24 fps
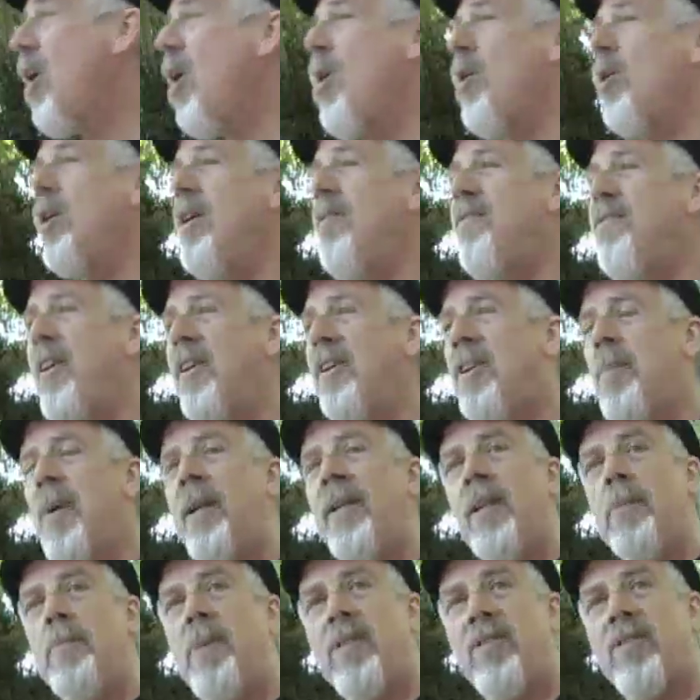Totally
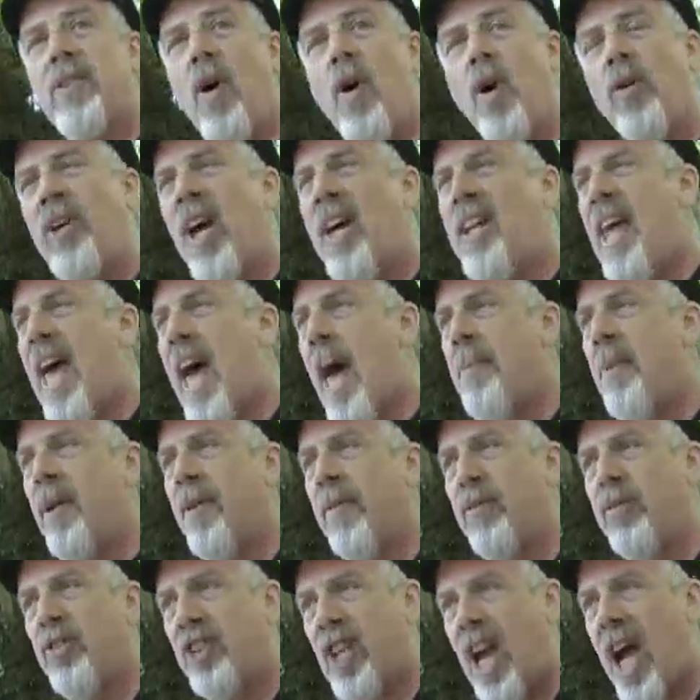fundamentally puts the whole dynamic
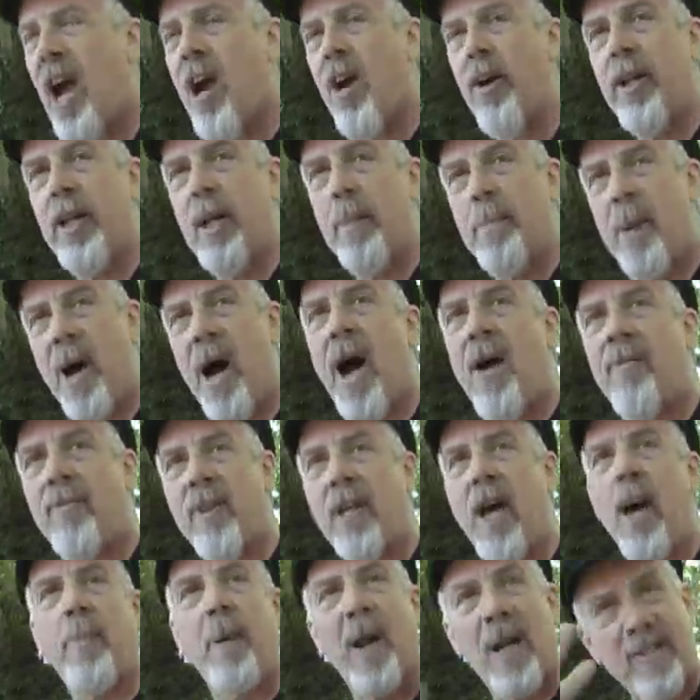of charity and
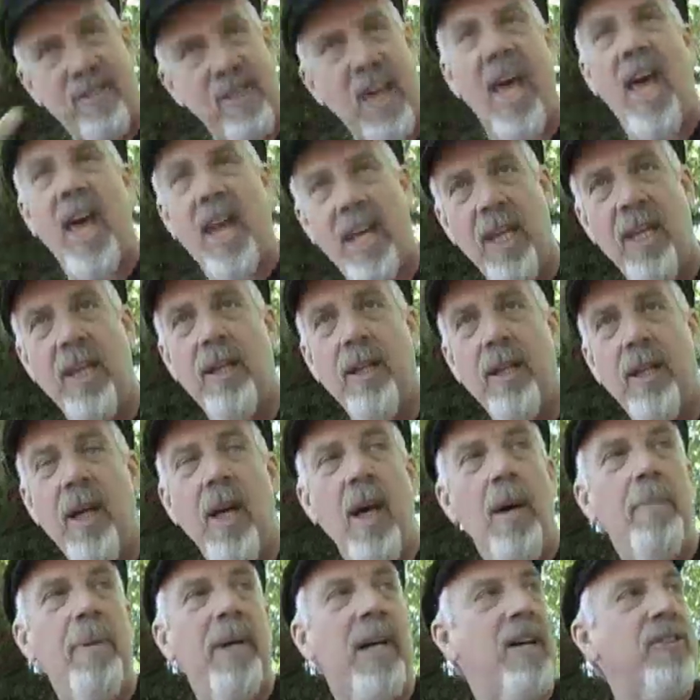poverty up on its head.
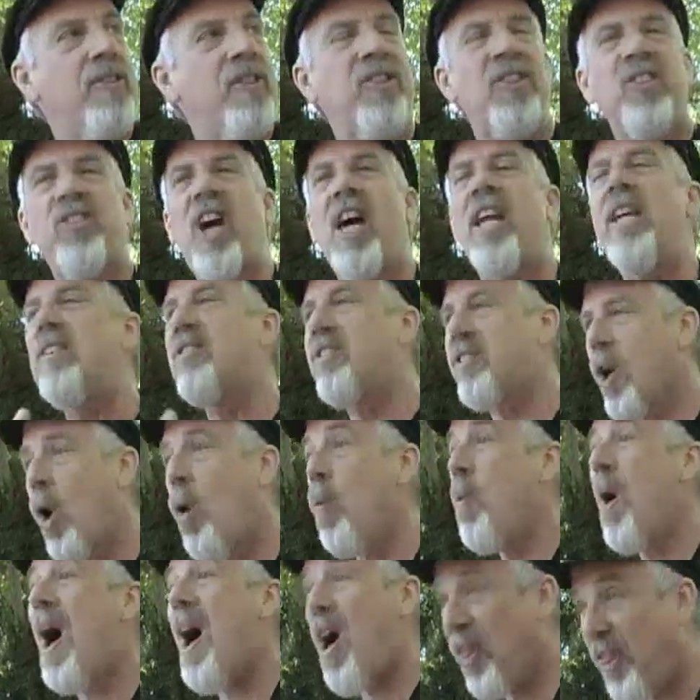Because this society is so
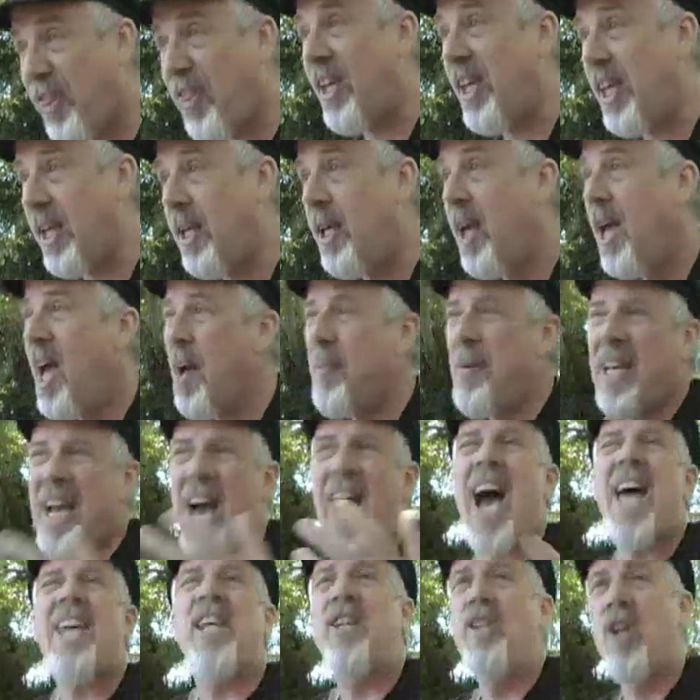wealthy, and we
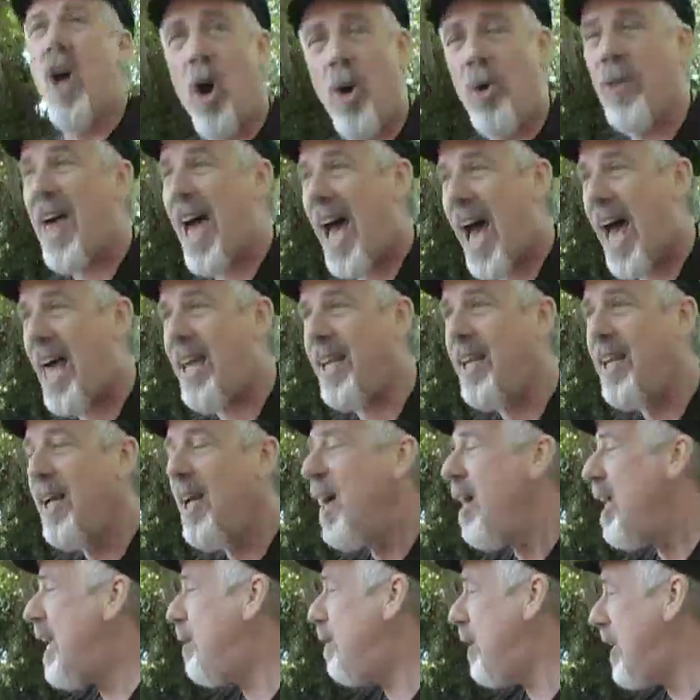kind of know that,
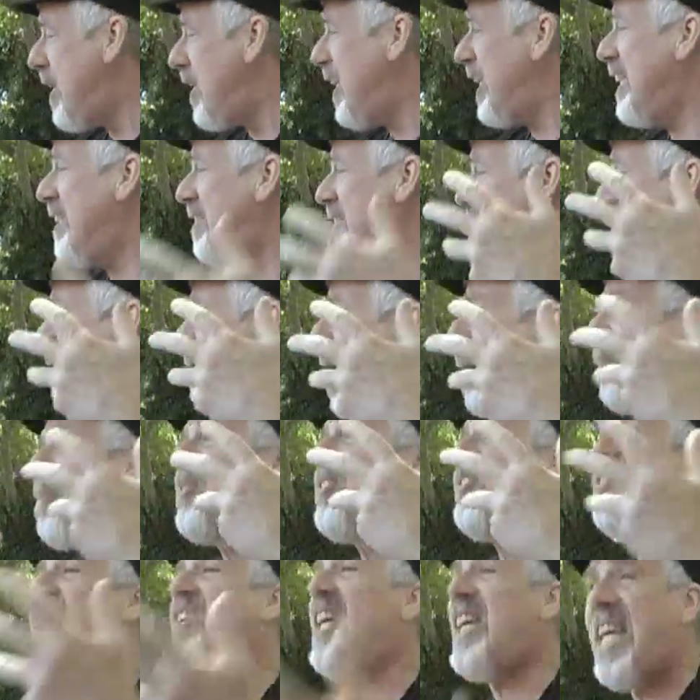it really is
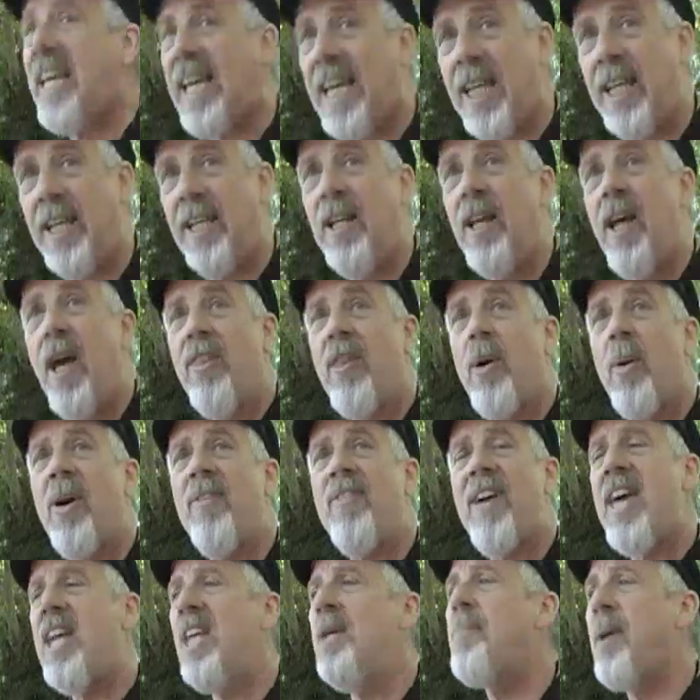obscene that we
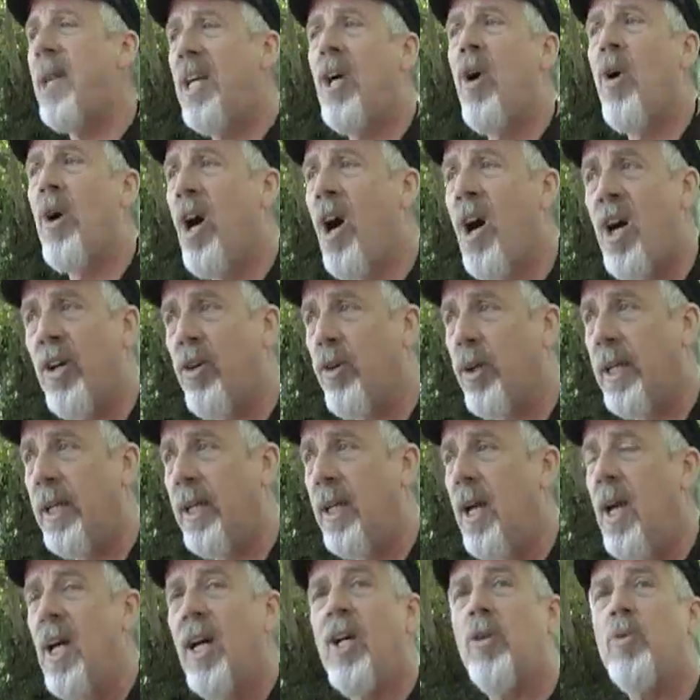have anybody going hungry.
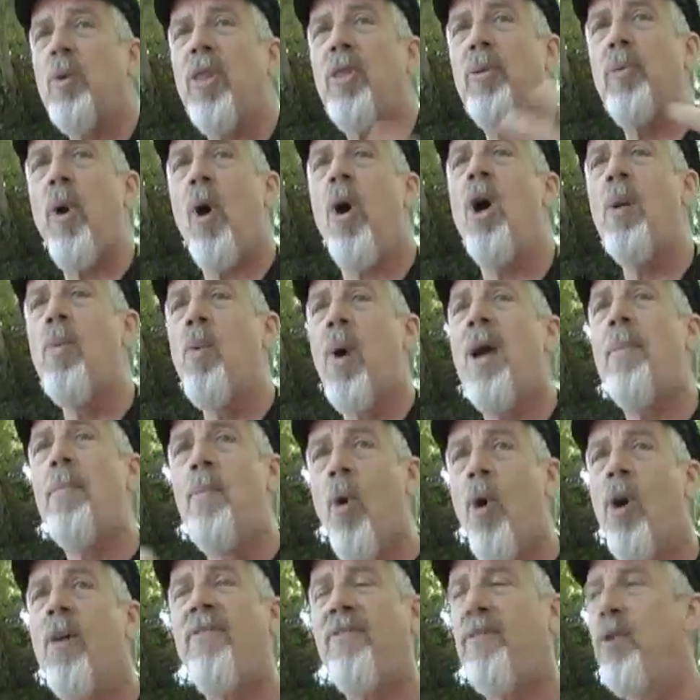Because we're throwing away
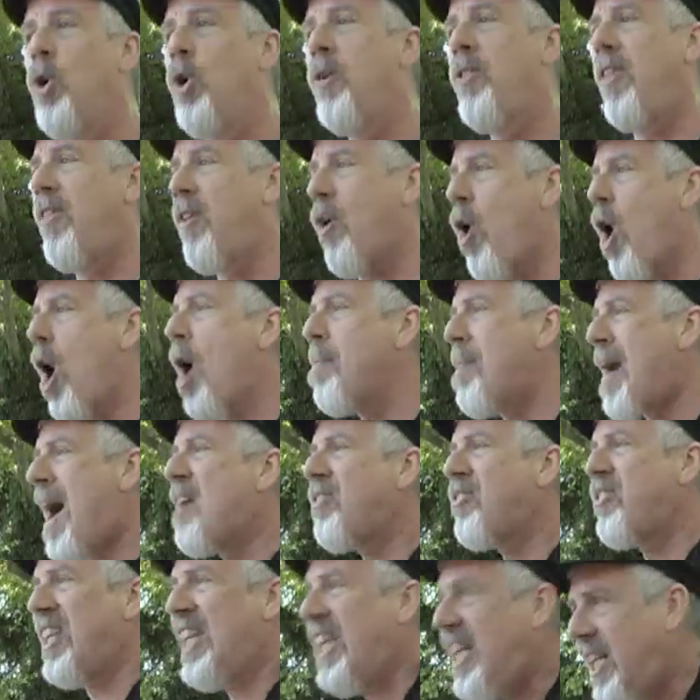more food than there are
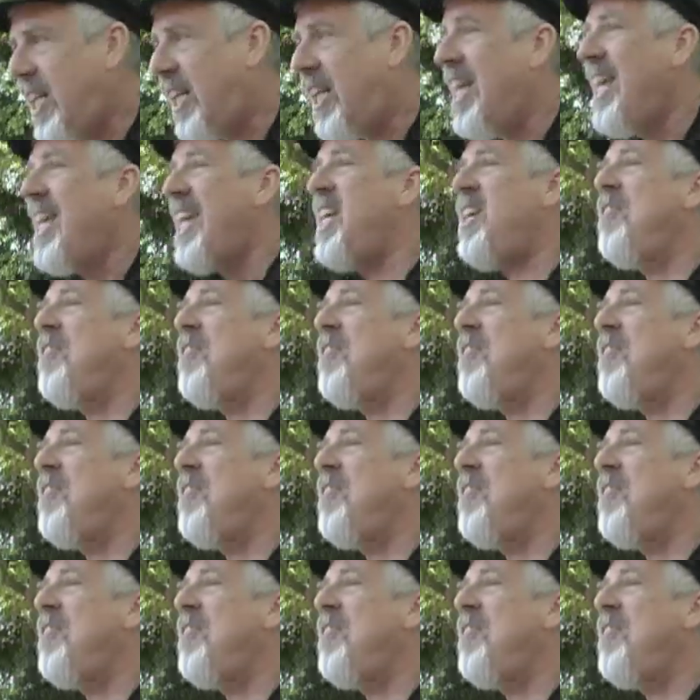mouths to eat it.